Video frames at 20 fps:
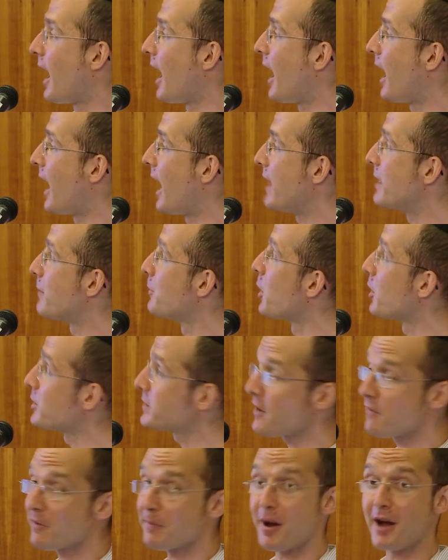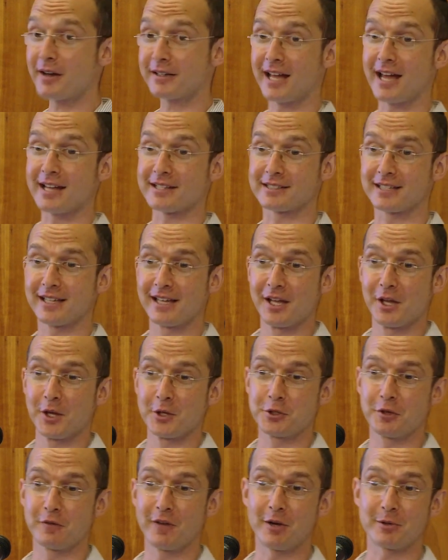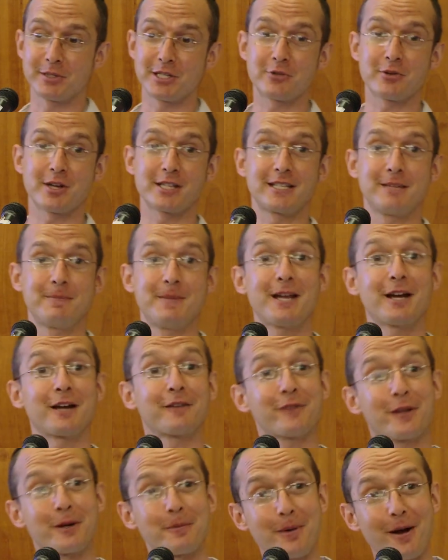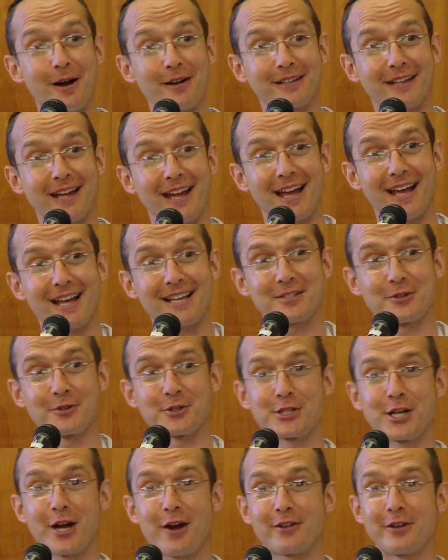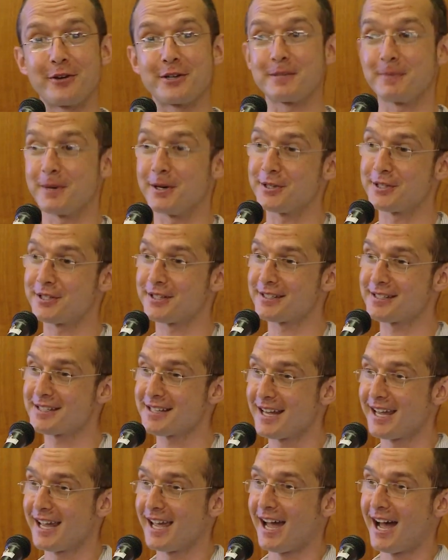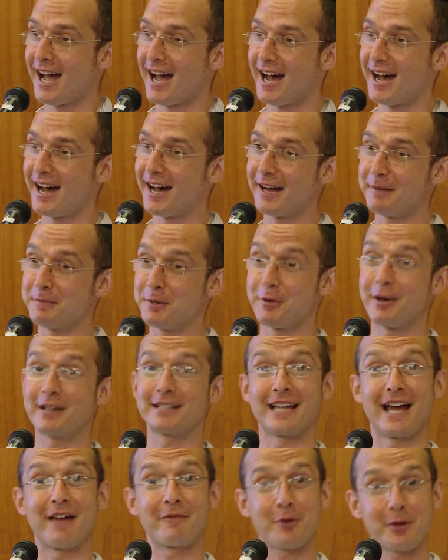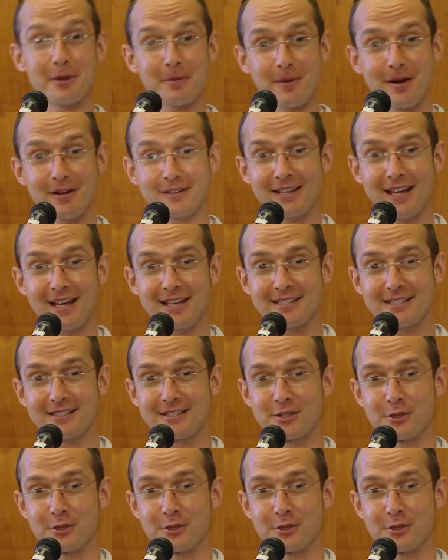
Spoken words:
And then we also have a podcast. So if anyone's interested in being on a Flutter podcast or sharing their experiences, it'd be great to have you on the podcast.